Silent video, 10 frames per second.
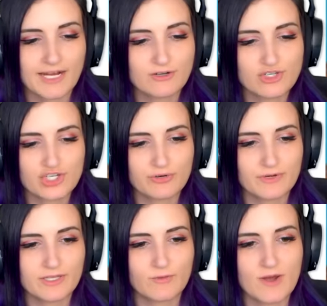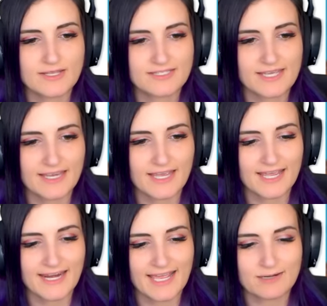I know she really wants like
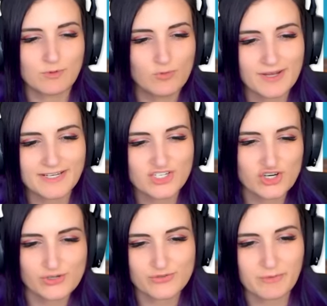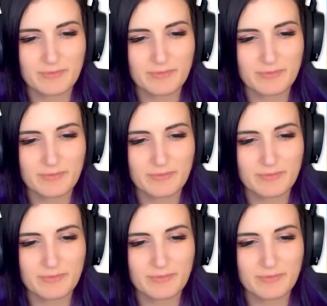an animal one it shows from the